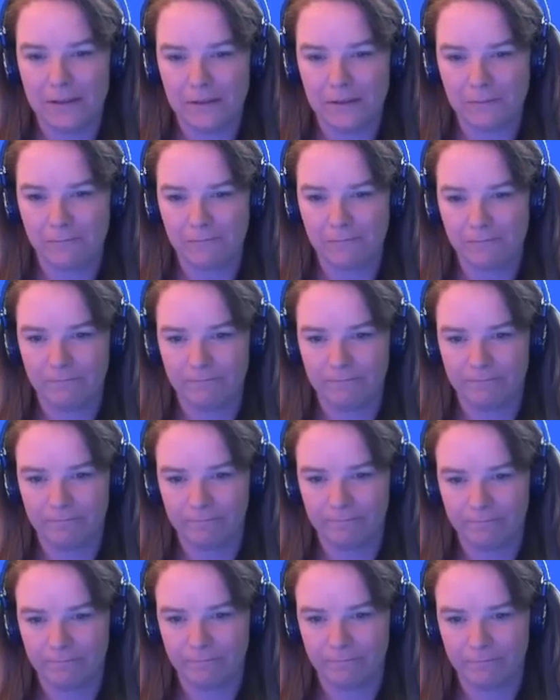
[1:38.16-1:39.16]

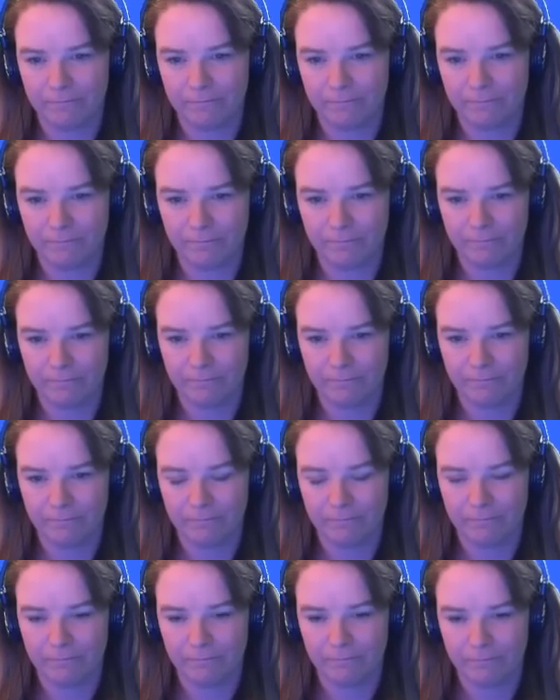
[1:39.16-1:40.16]

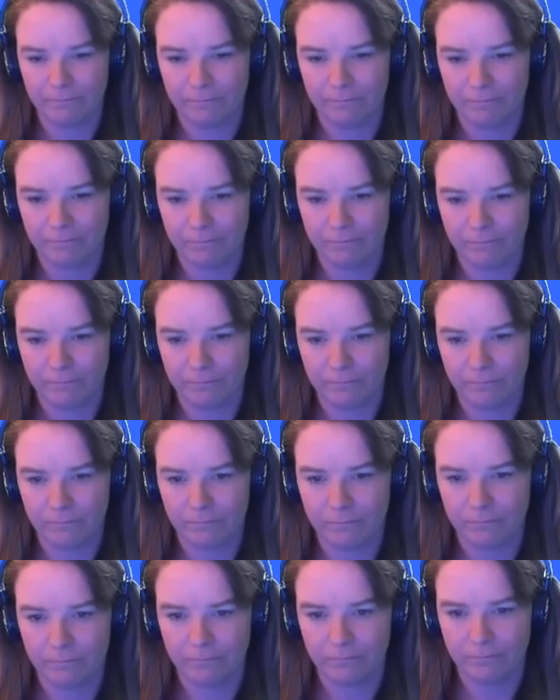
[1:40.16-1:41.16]

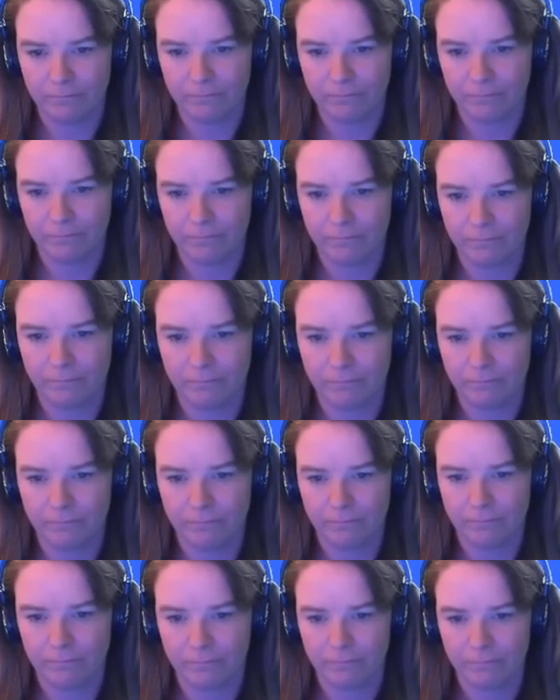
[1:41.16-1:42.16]

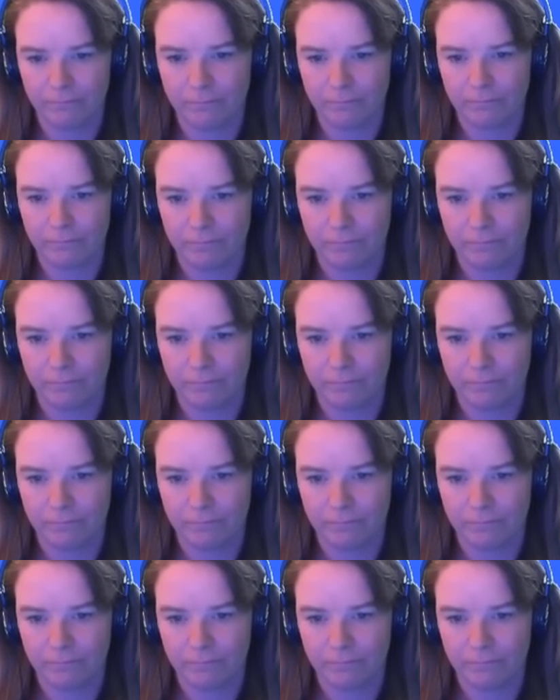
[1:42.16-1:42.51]
Nothing is said.